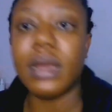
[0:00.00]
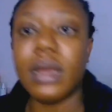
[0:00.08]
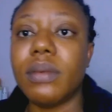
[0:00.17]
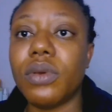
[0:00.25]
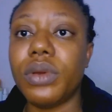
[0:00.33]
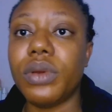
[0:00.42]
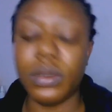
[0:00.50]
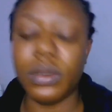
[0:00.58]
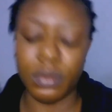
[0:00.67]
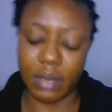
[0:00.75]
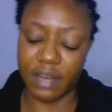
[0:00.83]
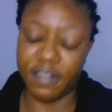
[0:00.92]
I'm going in
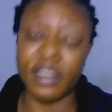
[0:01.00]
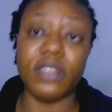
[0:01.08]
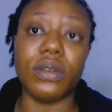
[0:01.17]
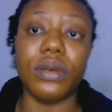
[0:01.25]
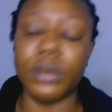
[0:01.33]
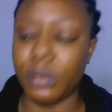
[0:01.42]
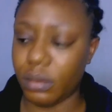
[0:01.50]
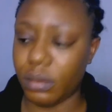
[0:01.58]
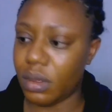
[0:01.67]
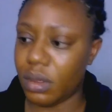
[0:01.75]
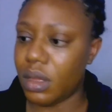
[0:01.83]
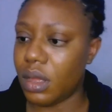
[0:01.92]
with my face oil.
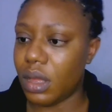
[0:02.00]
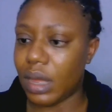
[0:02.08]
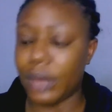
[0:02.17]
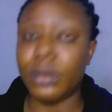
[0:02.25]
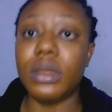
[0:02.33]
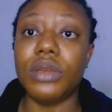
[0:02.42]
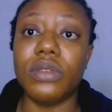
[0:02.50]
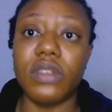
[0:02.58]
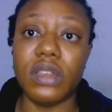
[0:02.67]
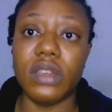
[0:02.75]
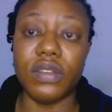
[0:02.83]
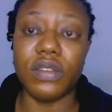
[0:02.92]
I only use
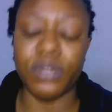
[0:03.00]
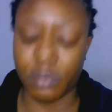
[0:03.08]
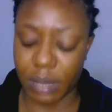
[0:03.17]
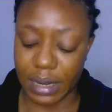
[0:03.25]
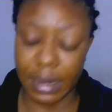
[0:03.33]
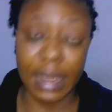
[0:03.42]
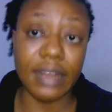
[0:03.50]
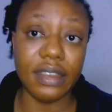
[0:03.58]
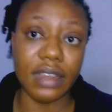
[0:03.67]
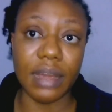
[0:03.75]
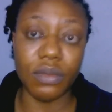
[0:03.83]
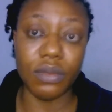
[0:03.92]
this for my
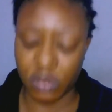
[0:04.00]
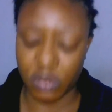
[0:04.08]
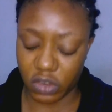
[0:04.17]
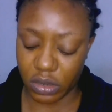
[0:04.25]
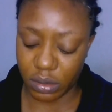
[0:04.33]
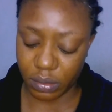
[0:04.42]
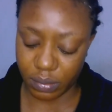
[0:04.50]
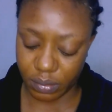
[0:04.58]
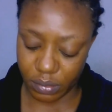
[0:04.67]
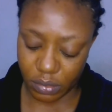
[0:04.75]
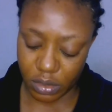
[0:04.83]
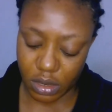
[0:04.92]
nighttime routine.
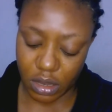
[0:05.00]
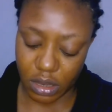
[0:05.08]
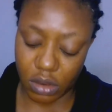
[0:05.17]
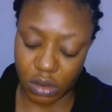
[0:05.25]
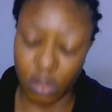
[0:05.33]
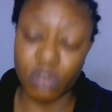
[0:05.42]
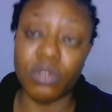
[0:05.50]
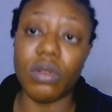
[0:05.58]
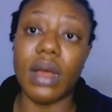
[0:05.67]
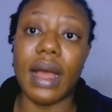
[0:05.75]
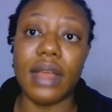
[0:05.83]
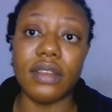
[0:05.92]
It also
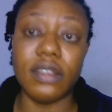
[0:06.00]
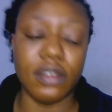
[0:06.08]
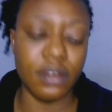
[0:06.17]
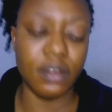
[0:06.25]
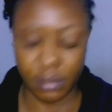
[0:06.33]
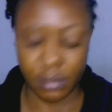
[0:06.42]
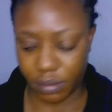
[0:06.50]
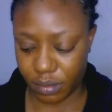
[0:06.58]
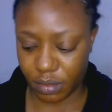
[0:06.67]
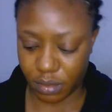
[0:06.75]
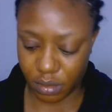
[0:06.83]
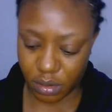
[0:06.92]
has
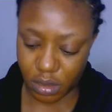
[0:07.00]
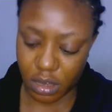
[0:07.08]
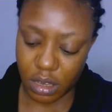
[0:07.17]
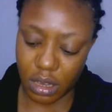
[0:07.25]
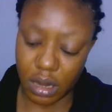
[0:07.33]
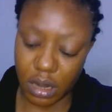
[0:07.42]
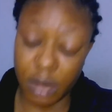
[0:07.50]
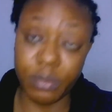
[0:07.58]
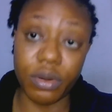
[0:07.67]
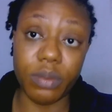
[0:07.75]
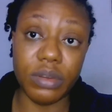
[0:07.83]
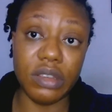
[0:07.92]
healing
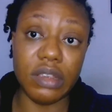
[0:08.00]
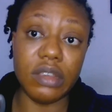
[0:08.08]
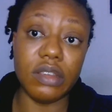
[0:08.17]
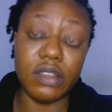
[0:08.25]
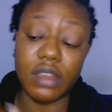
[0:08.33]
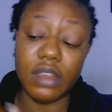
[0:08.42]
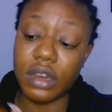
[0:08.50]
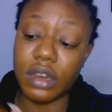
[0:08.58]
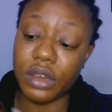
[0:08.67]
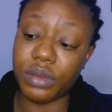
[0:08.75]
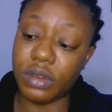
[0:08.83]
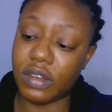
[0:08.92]
properties, healing
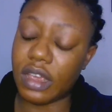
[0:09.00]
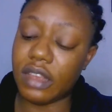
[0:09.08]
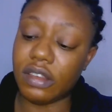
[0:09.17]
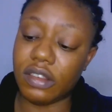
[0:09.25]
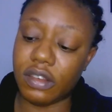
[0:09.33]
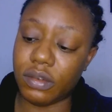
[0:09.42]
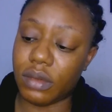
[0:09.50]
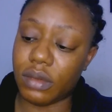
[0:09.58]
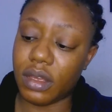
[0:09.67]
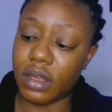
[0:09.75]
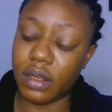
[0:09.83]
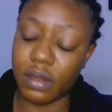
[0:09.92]
ingredients,
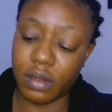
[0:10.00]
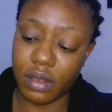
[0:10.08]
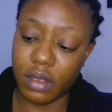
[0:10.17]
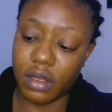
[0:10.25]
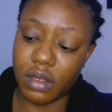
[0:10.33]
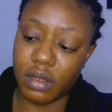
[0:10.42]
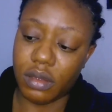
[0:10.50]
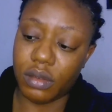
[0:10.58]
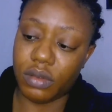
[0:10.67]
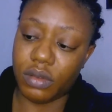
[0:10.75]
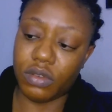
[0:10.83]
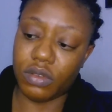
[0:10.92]
uh,
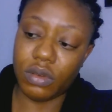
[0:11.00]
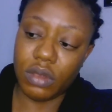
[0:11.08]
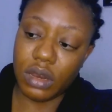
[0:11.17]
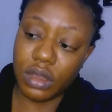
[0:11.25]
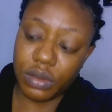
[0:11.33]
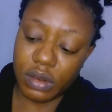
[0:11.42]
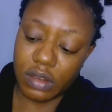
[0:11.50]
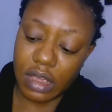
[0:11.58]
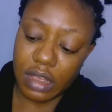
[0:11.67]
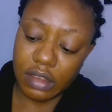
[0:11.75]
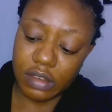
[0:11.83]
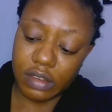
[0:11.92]
soothing
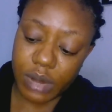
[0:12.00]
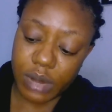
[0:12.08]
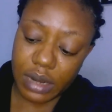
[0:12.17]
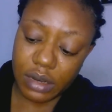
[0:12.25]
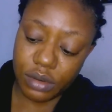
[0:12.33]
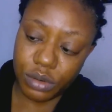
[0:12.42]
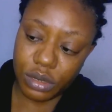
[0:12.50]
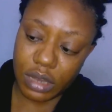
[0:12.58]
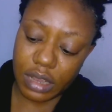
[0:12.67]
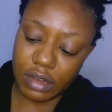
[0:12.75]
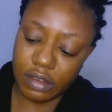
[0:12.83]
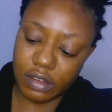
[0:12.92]
ingredients, brightening
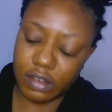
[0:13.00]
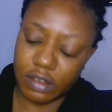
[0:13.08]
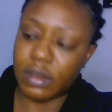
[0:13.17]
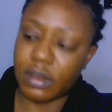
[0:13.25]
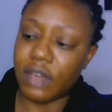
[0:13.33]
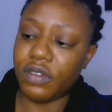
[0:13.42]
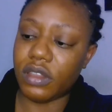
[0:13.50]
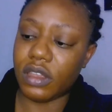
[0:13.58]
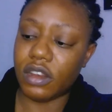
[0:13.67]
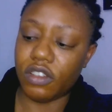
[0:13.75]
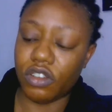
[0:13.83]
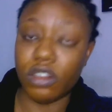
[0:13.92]
ingredients.
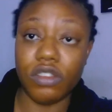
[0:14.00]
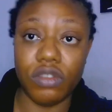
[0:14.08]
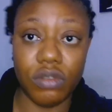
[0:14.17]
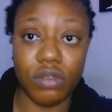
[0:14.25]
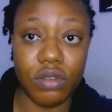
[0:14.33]
Everything is just to